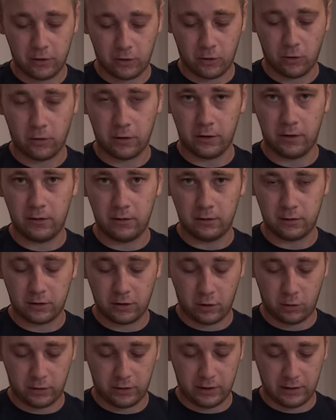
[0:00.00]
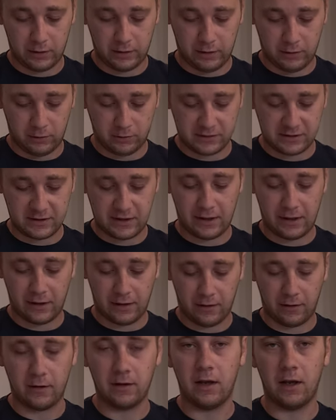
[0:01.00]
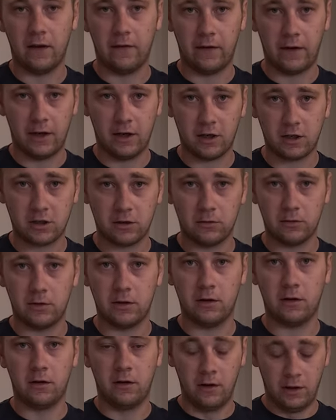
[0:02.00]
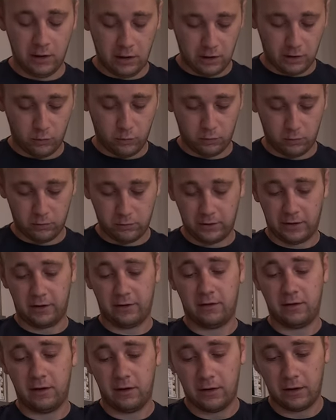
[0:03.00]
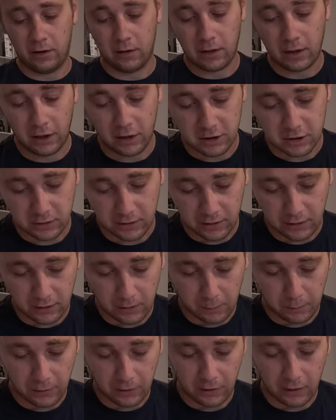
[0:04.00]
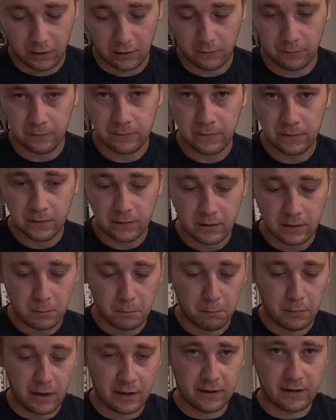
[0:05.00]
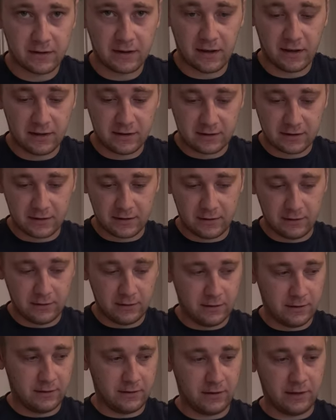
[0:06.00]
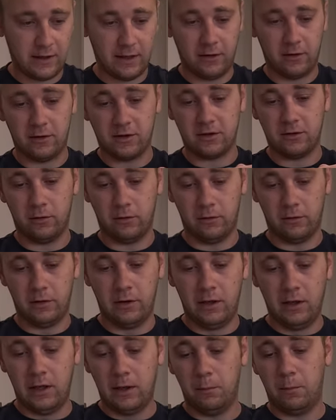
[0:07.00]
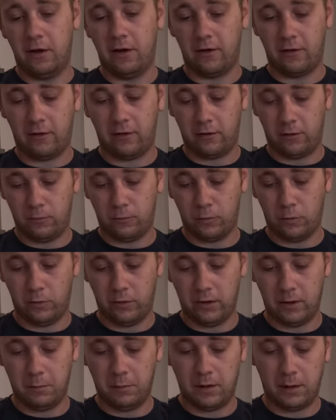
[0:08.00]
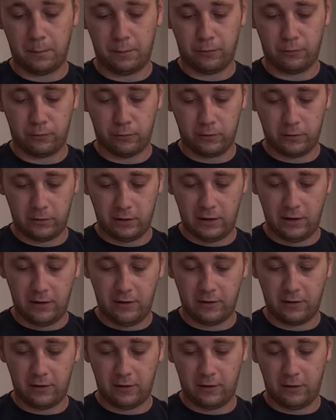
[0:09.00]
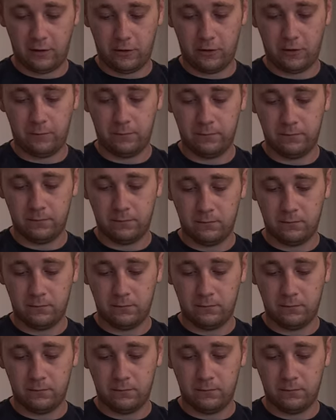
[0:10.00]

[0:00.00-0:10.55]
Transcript: recording coating on the outside, and they actually, well, like I said, they actually end up getting magnetized together. So it makes rolling them up really easy here.